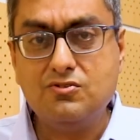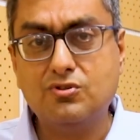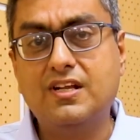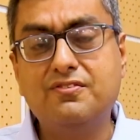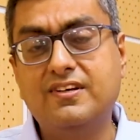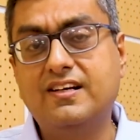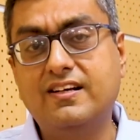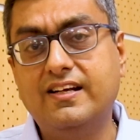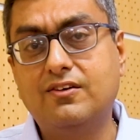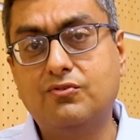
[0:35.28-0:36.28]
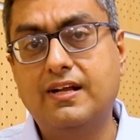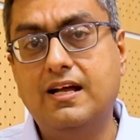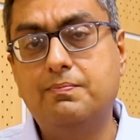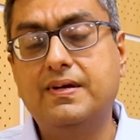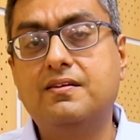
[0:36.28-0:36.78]
So definitely it would
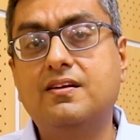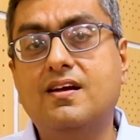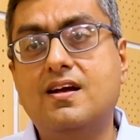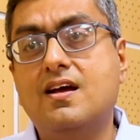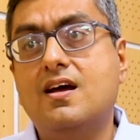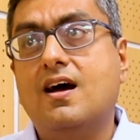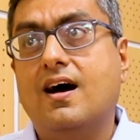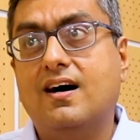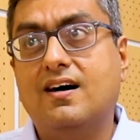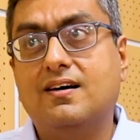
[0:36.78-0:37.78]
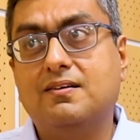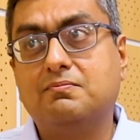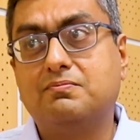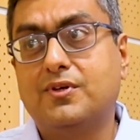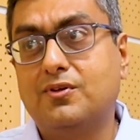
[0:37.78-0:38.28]
help in
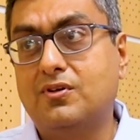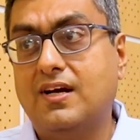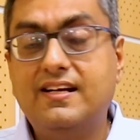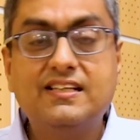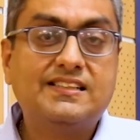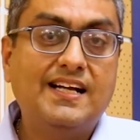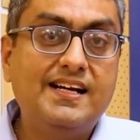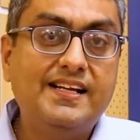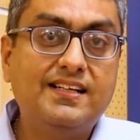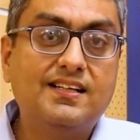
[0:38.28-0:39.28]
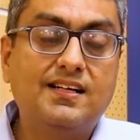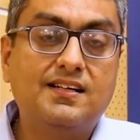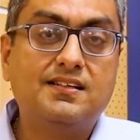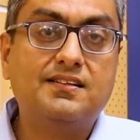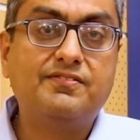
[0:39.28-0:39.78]
understanding
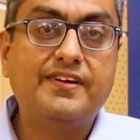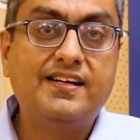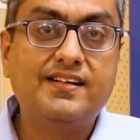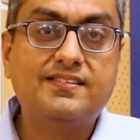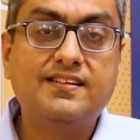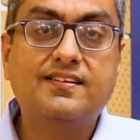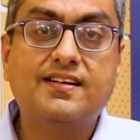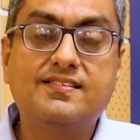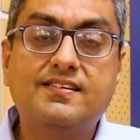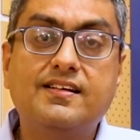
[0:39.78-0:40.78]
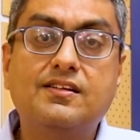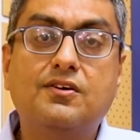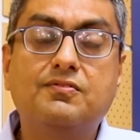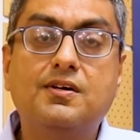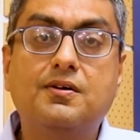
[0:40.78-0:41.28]
the various intricacies
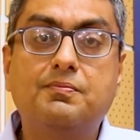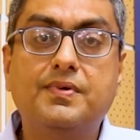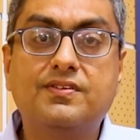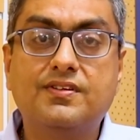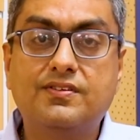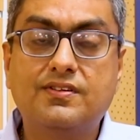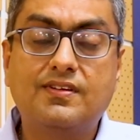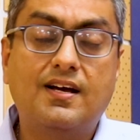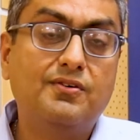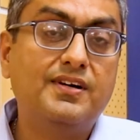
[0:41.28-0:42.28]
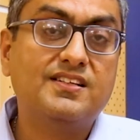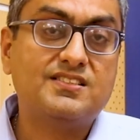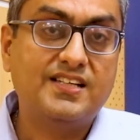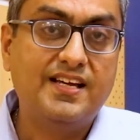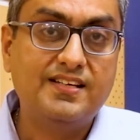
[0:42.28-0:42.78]
of the businesses, how it
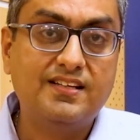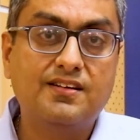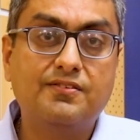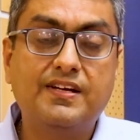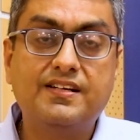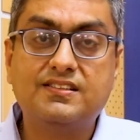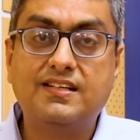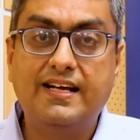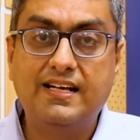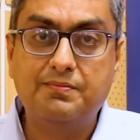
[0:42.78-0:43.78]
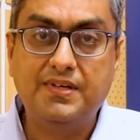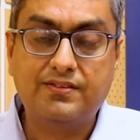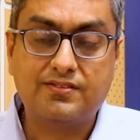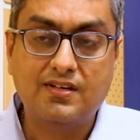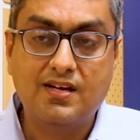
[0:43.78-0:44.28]
is changing, the various dynamics.